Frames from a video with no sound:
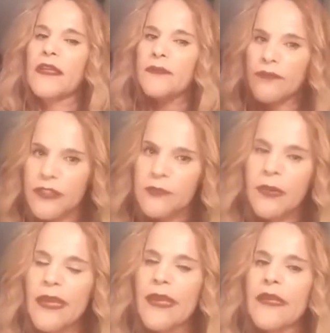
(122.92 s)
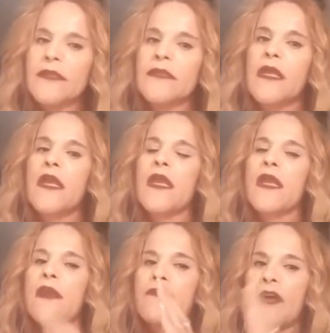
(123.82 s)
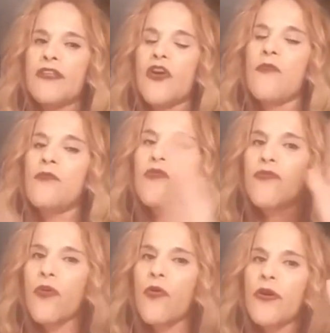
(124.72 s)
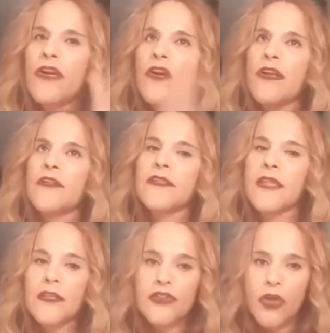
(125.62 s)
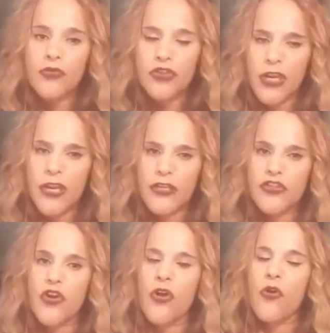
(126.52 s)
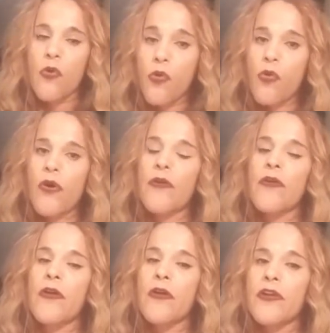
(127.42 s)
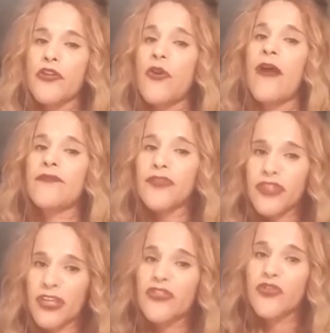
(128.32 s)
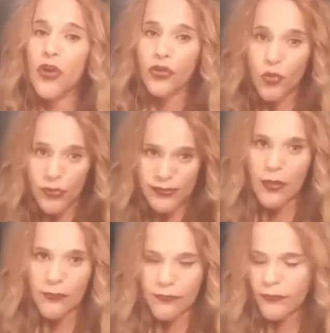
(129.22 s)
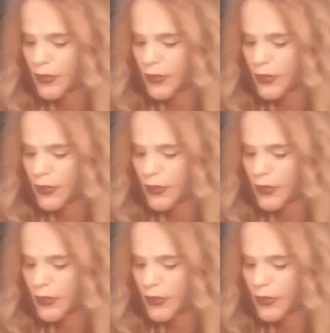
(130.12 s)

leave this place if I don't move forward and things don't change, or you have to change yourself.